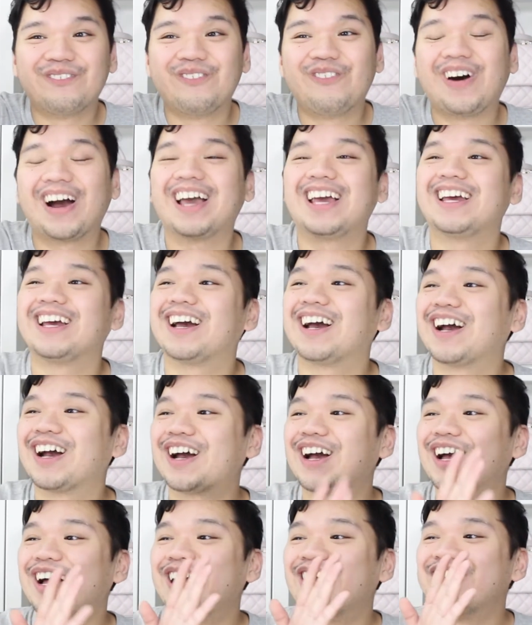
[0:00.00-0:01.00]
white
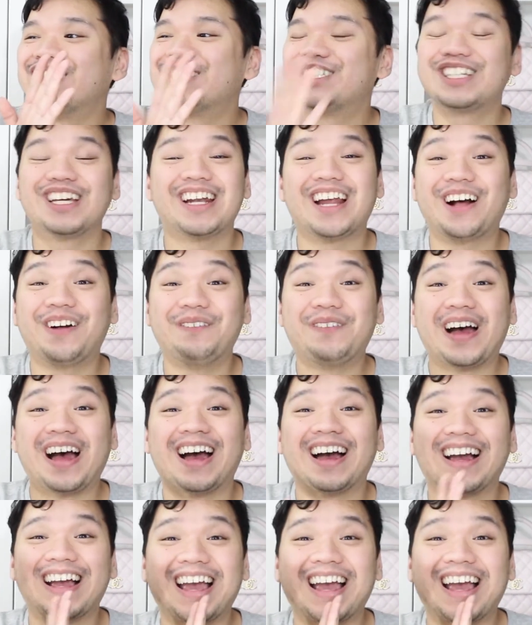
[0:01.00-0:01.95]
Chanel bag,